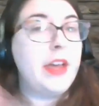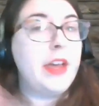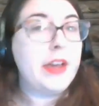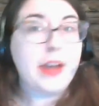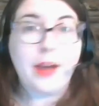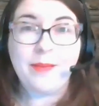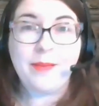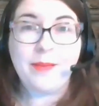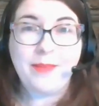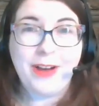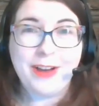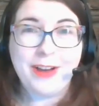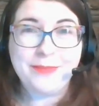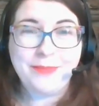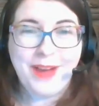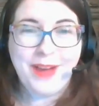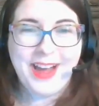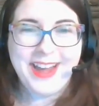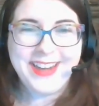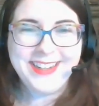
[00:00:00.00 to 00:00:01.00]
Come on
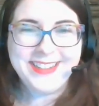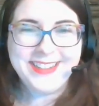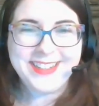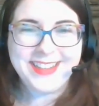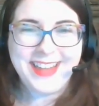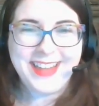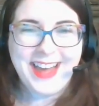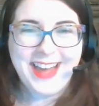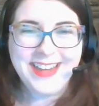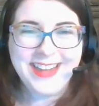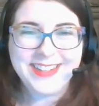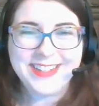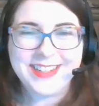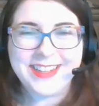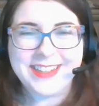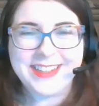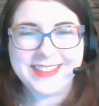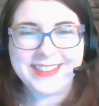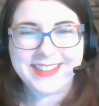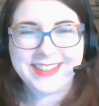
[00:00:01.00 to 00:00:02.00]
by to that.
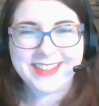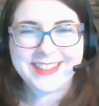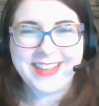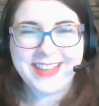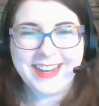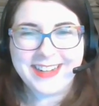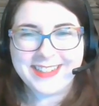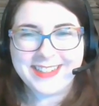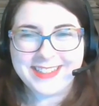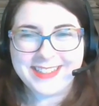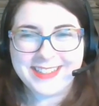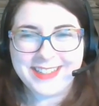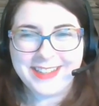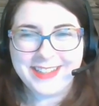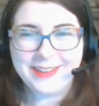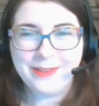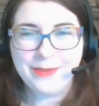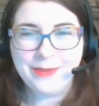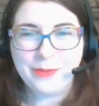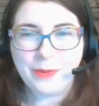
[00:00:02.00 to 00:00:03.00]
He's excited to see
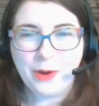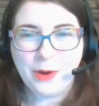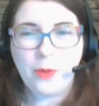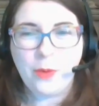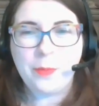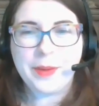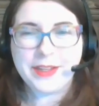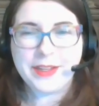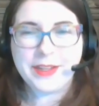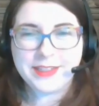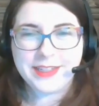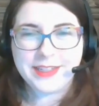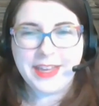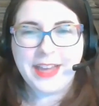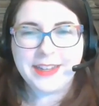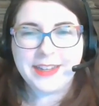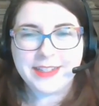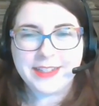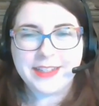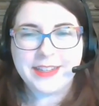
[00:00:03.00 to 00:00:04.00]
you, and we're hoping to
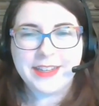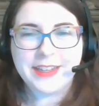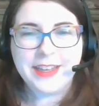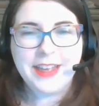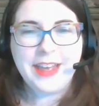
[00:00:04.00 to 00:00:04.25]
get to